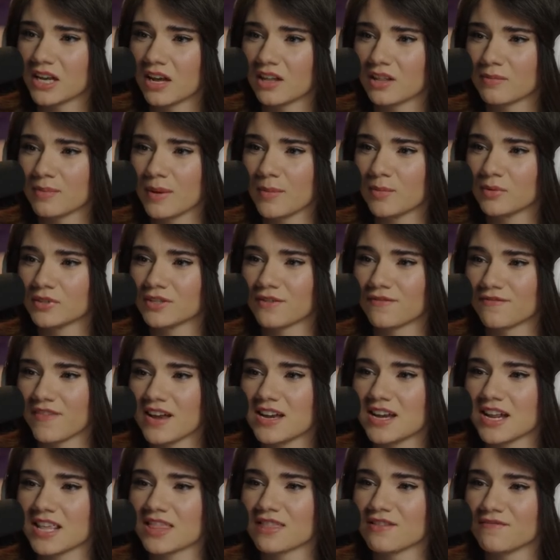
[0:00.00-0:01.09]
tell the people
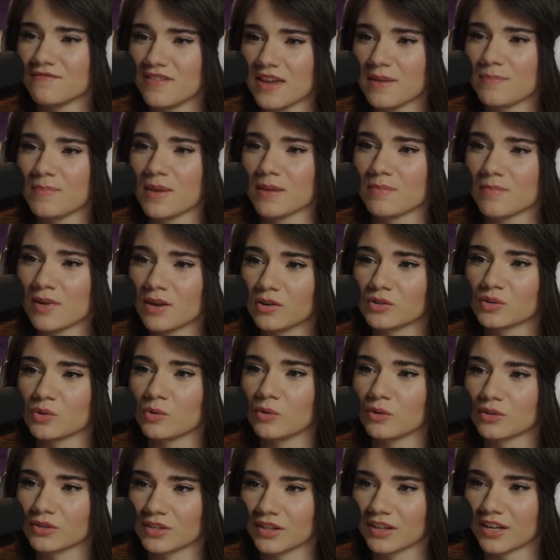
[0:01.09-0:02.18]
defending the vaping middle
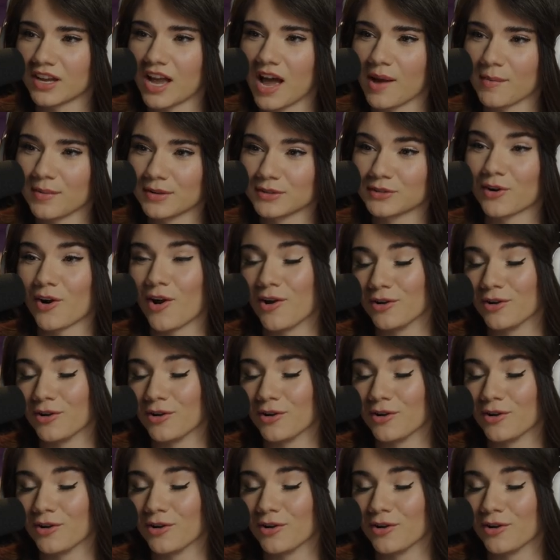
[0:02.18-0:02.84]
schoolers in the comments are